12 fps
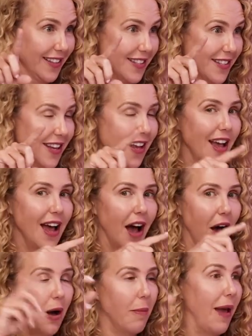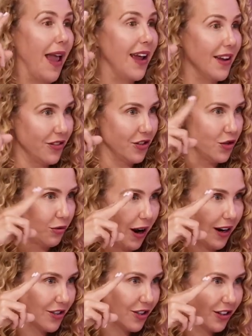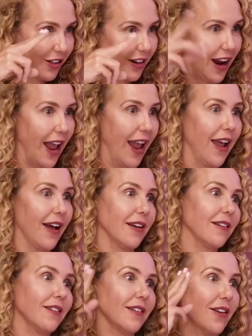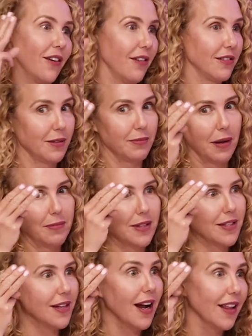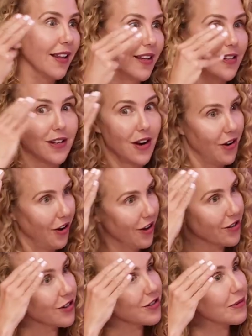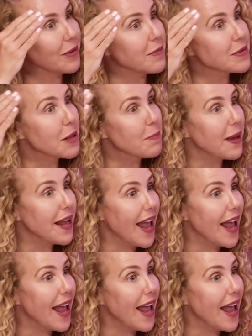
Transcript: Yeah. Um, and the director and sometimes the stylist, also exactly. sometimes the